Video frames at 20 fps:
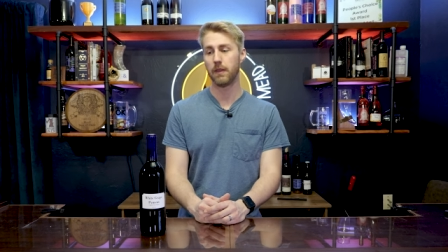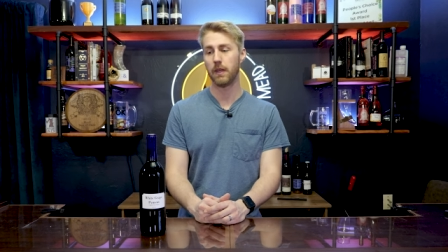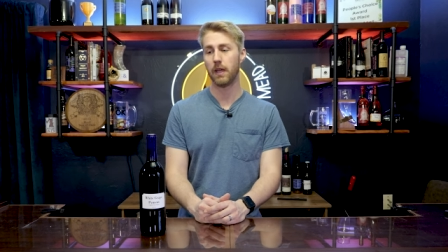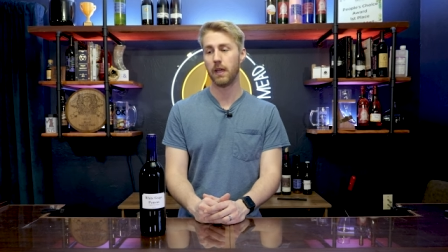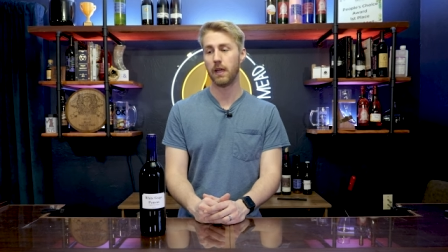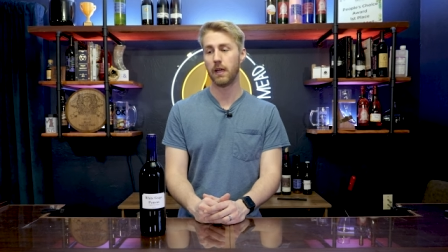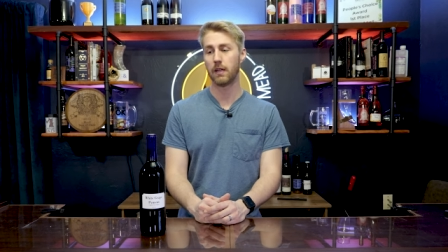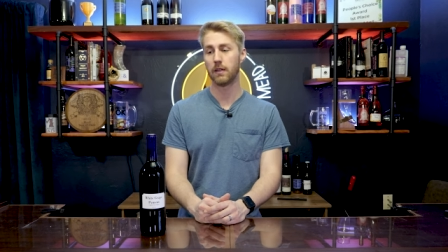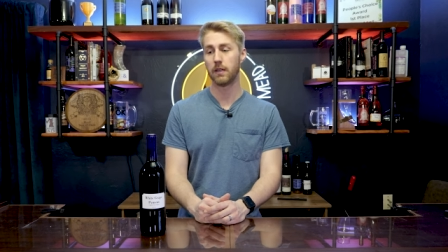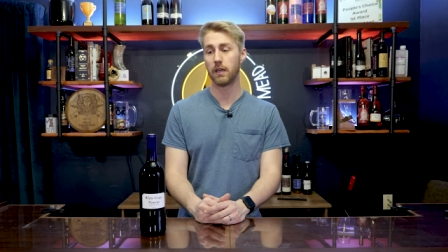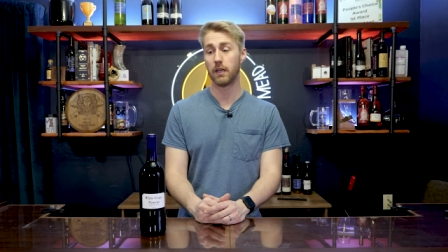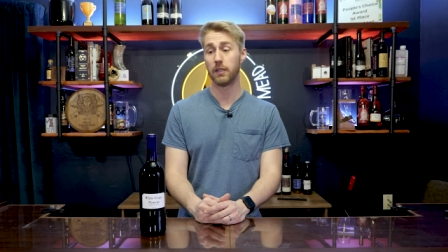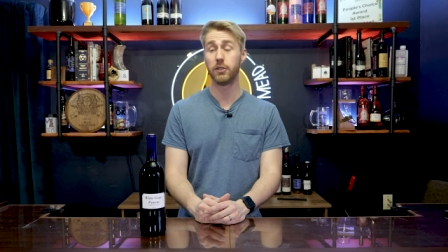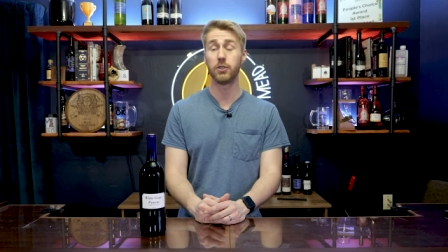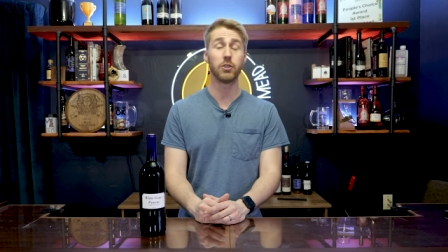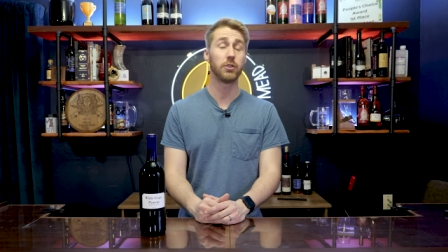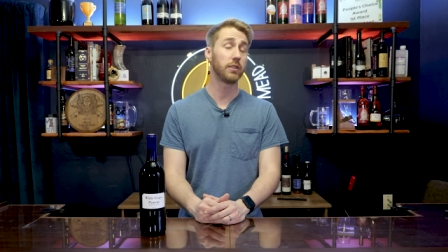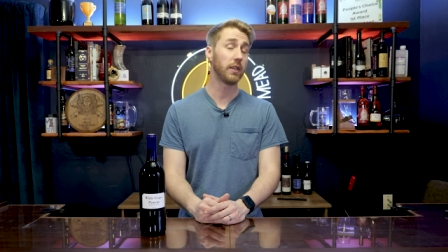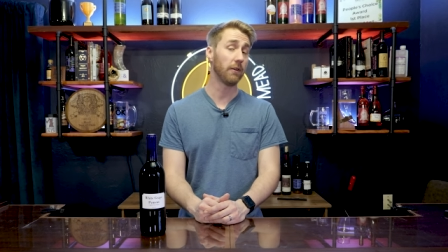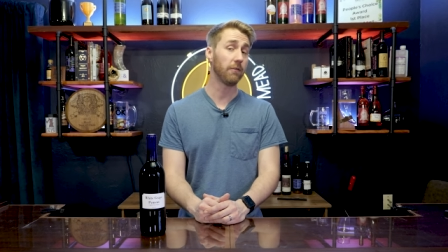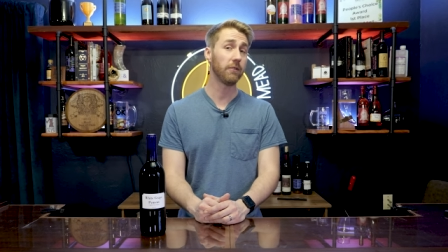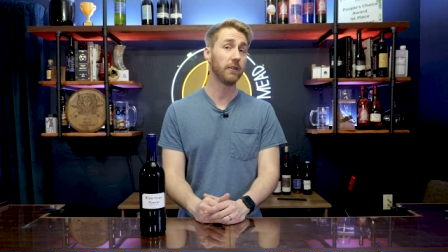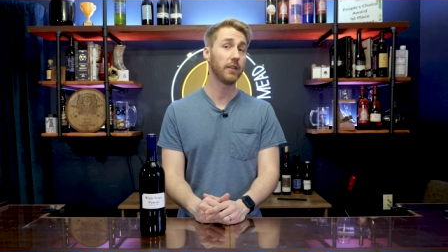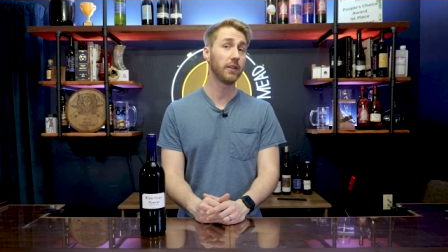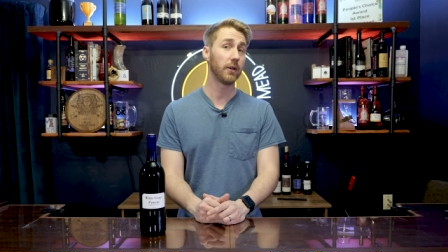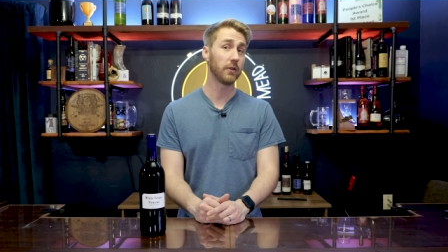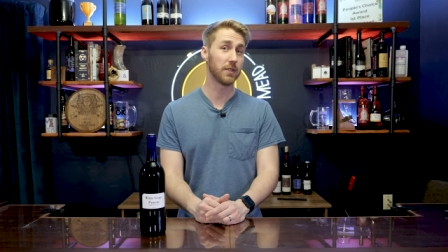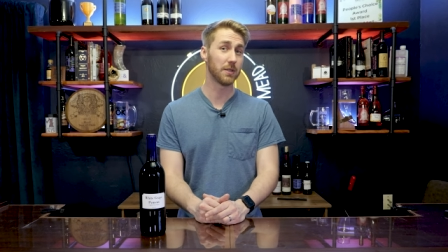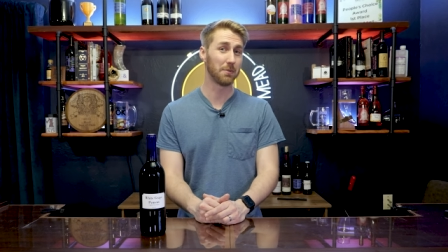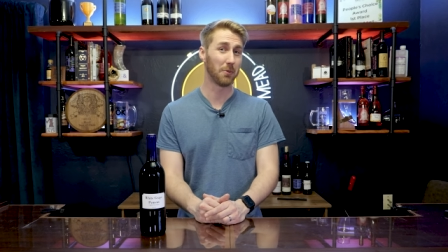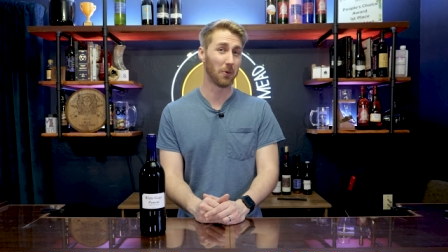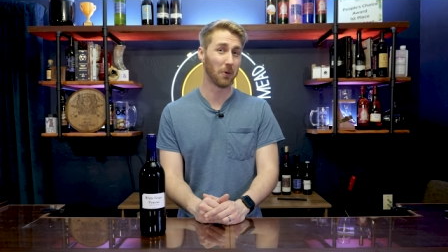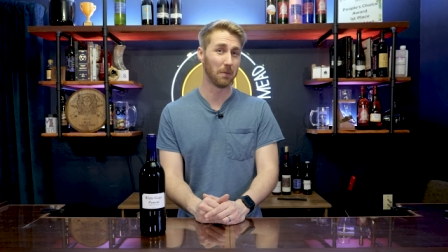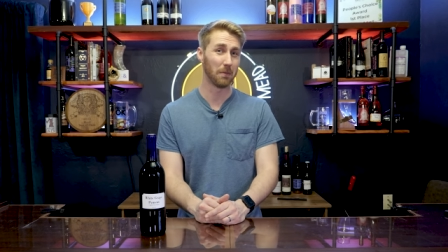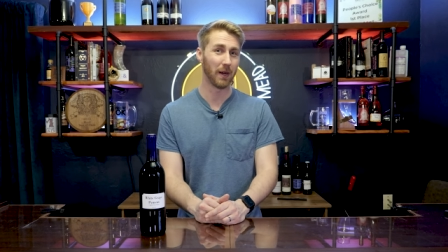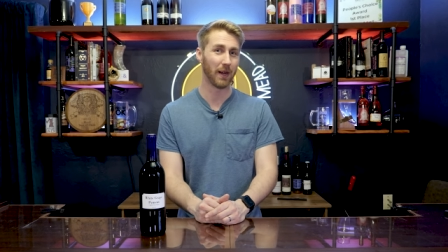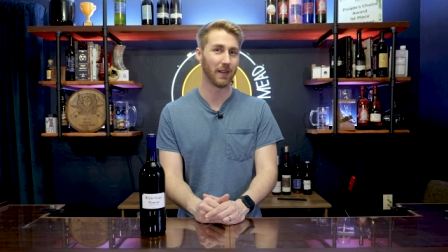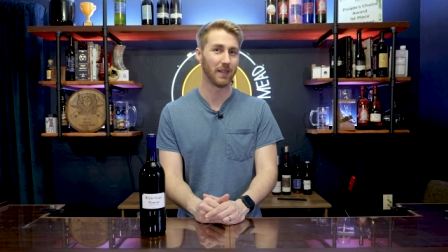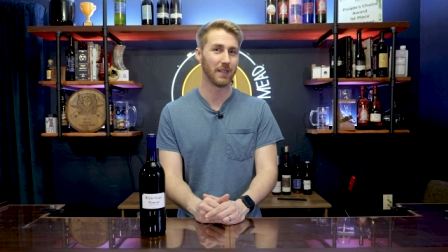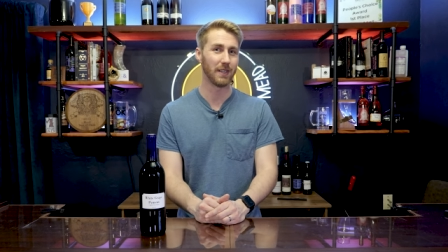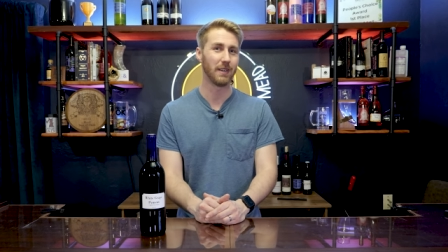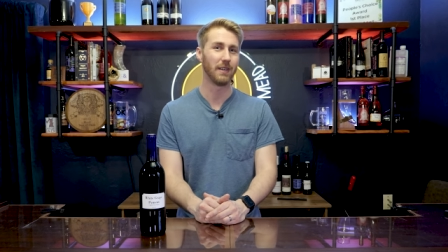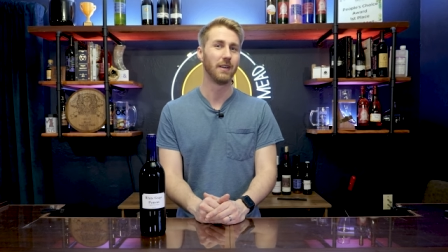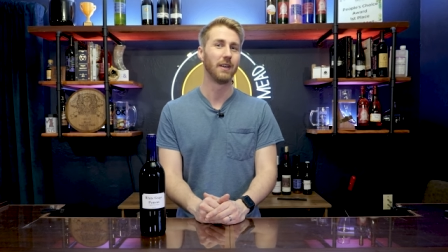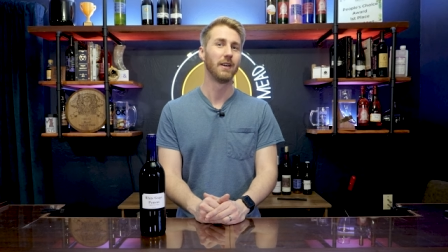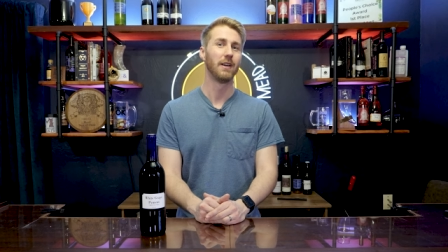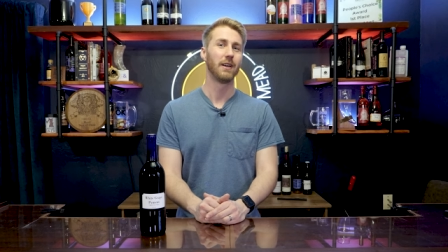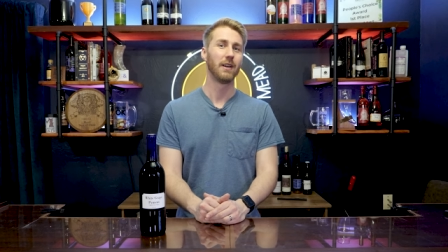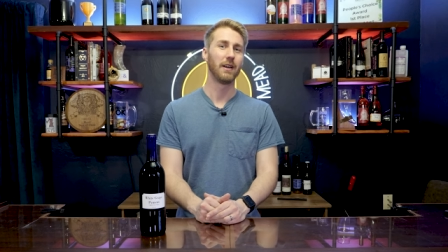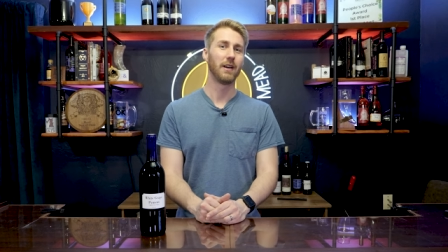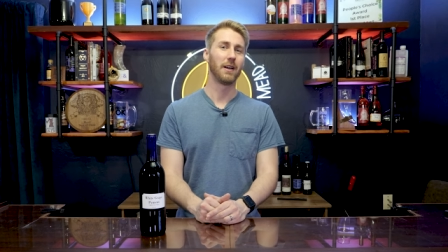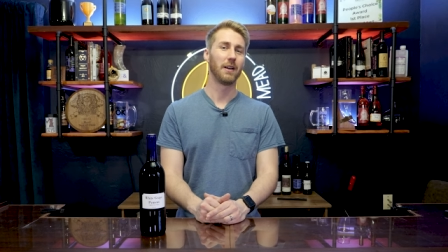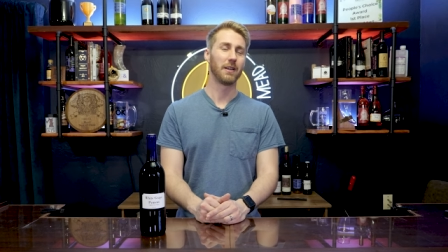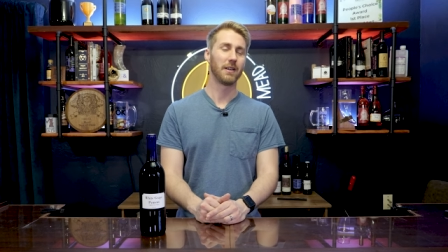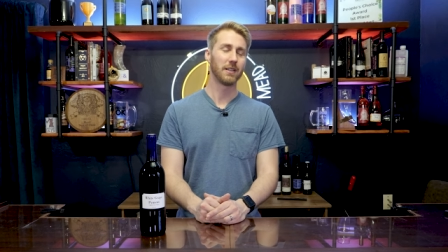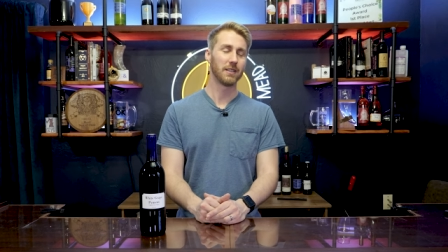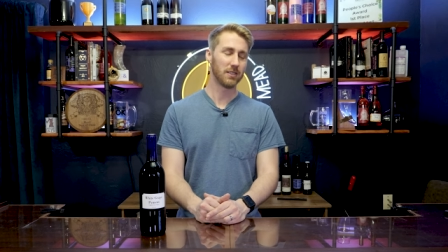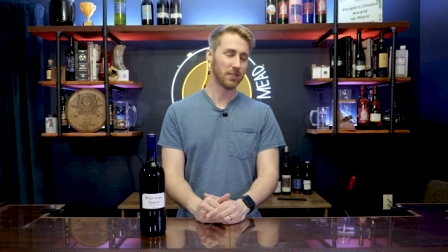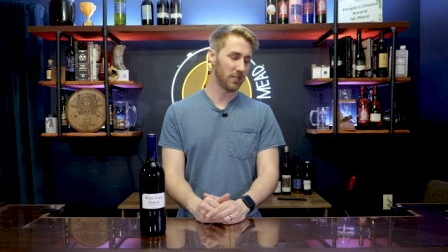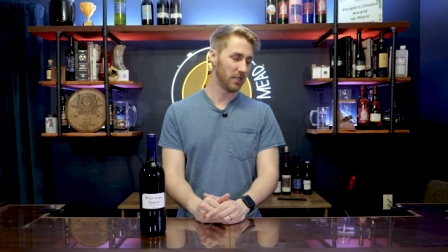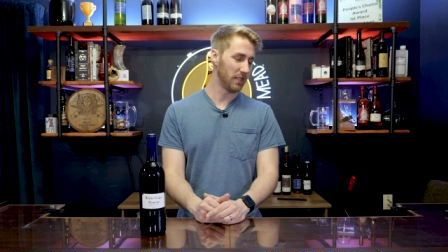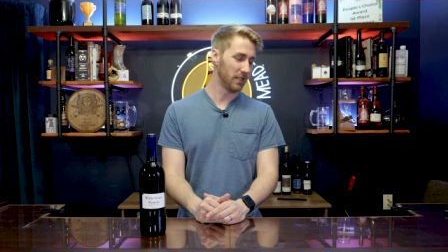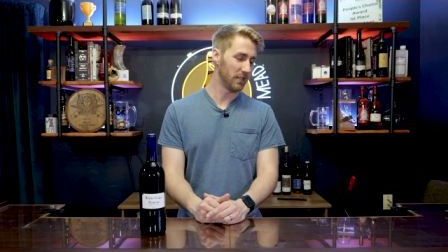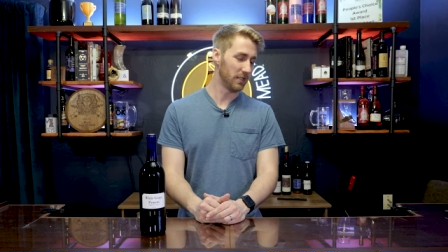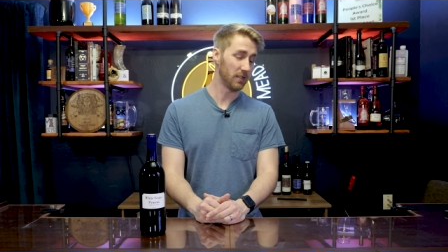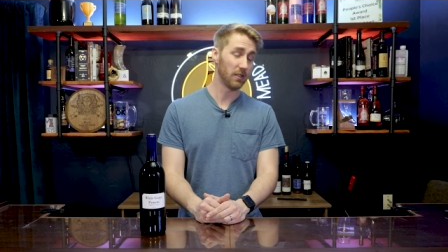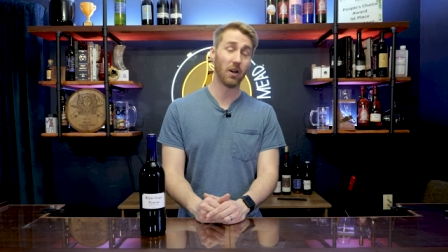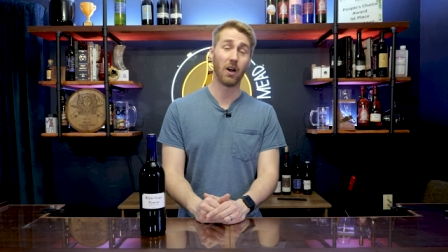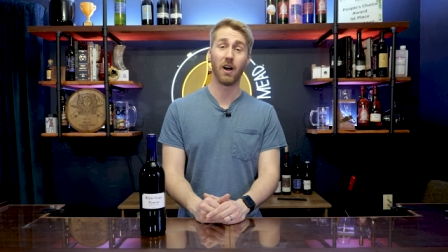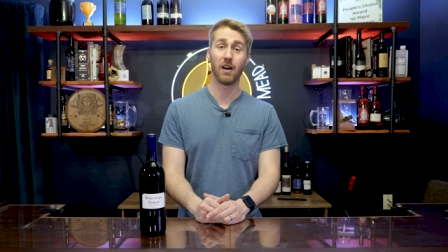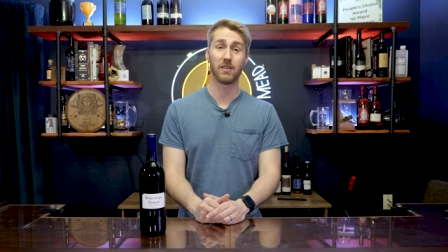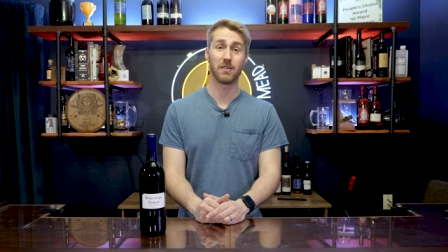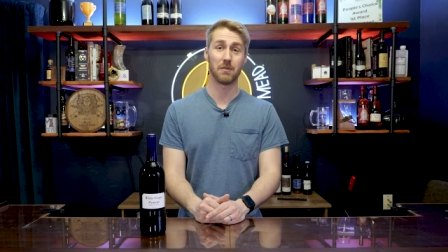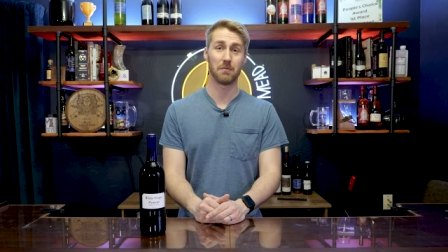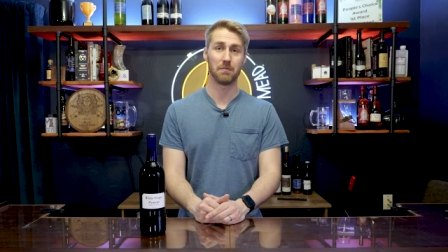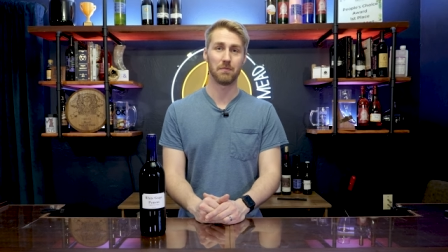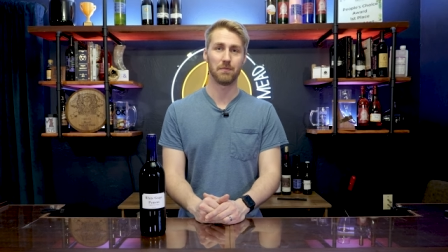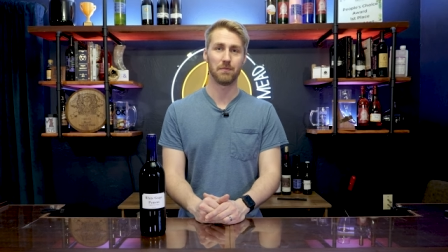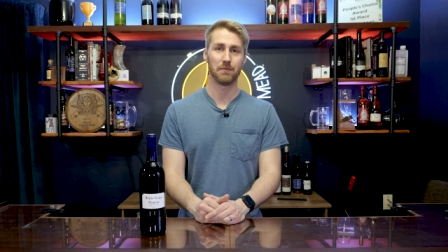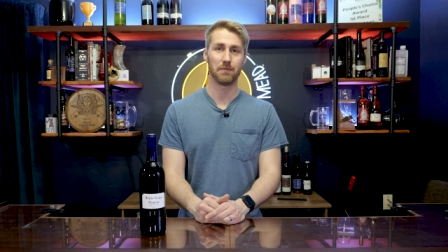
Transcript: And you should definitely go support Mandy because she's awesome.